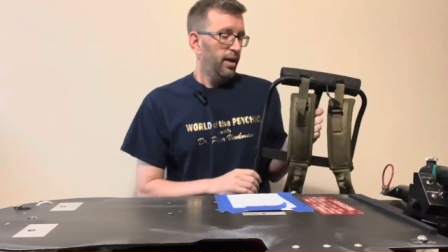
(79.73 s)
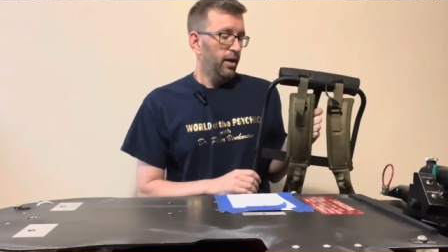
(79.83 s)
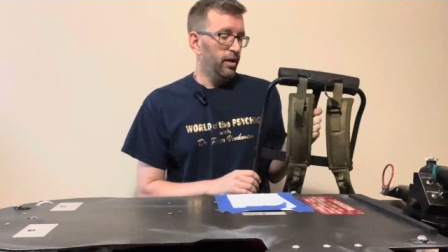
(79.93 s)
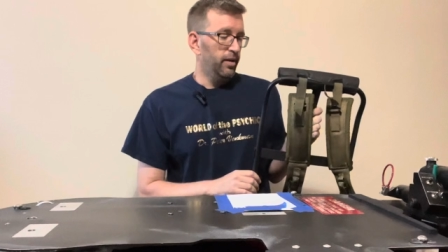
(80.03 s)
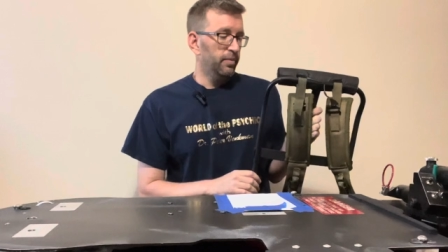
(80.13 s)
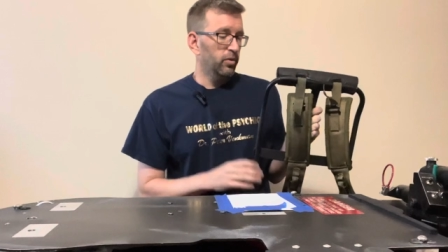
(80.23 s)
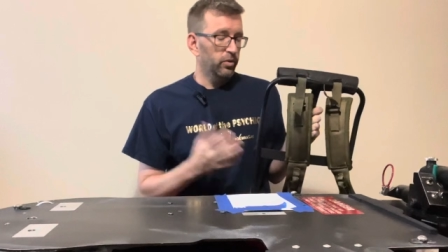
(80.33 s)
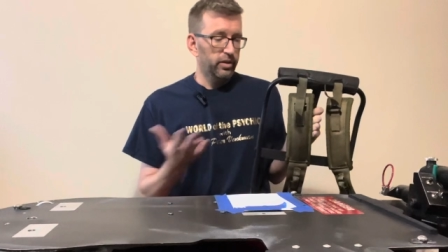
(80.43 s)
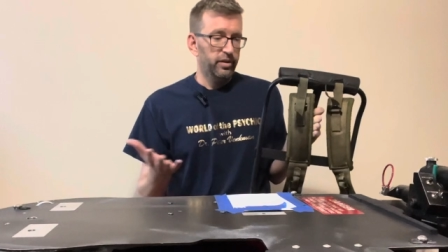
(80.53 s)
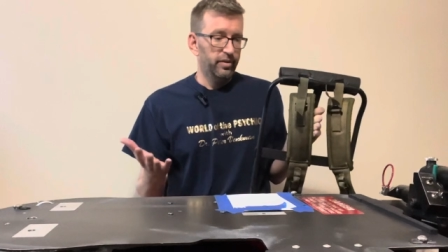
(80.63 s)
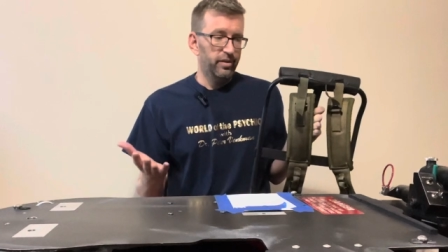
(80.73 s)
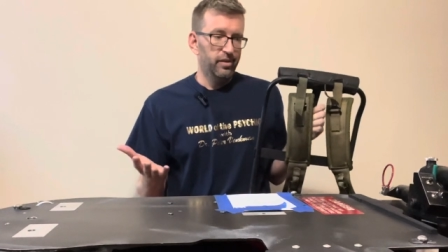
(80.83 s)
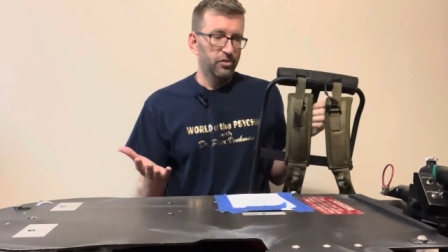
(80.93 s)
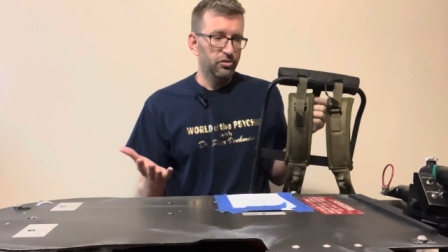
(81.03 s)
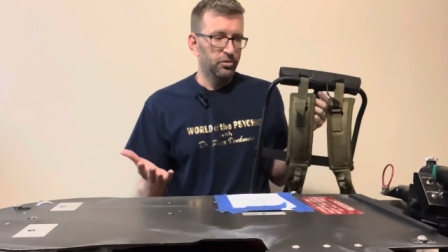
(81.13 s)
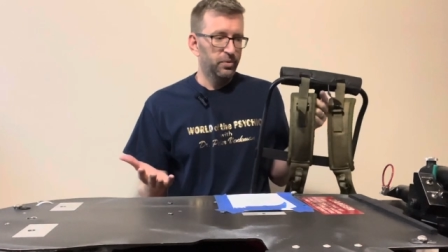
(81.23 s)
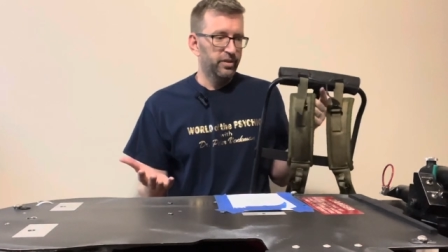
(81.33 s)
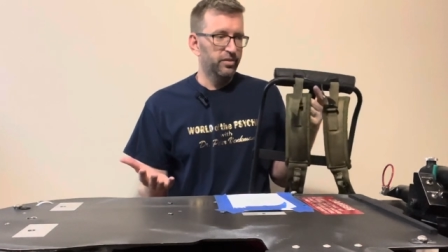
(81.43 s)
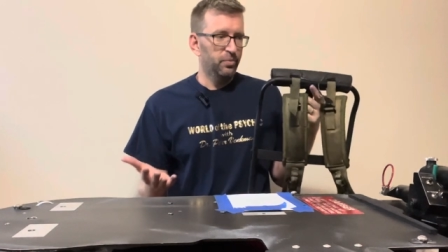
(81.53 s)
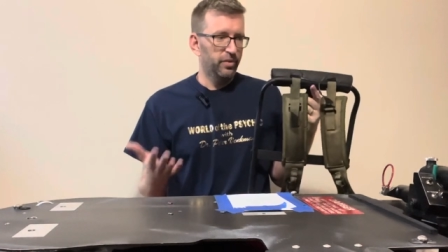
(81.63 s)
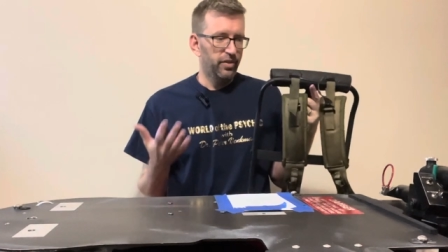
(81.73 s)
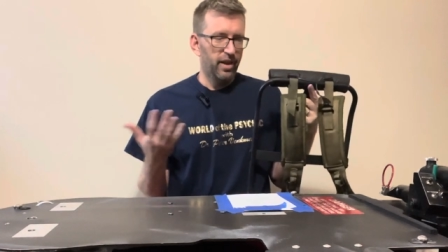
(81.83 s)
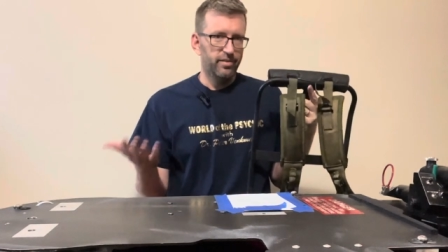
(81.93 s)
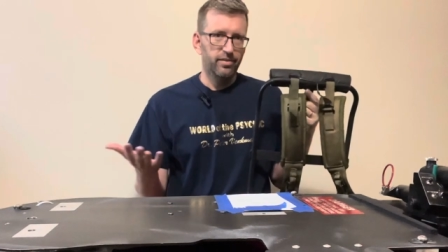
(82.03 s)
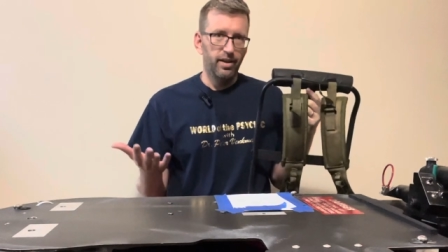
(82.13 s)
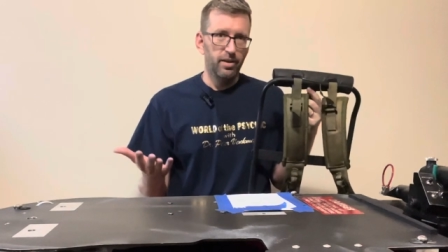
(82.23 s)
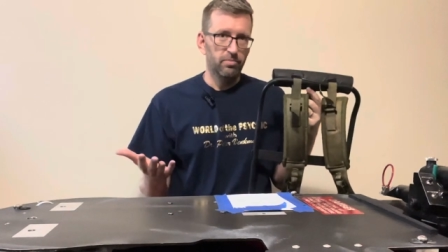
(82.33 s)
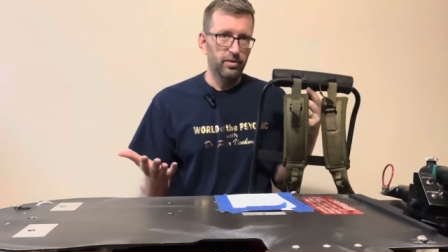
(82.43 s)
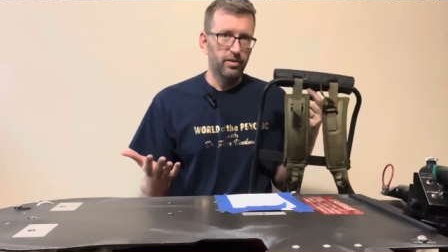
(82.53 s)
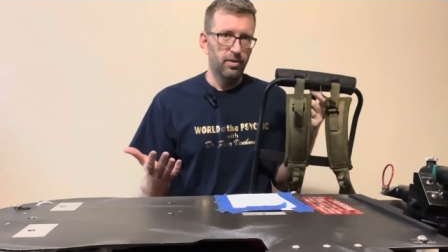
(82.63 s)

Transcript: Uh, the only issue is with that statement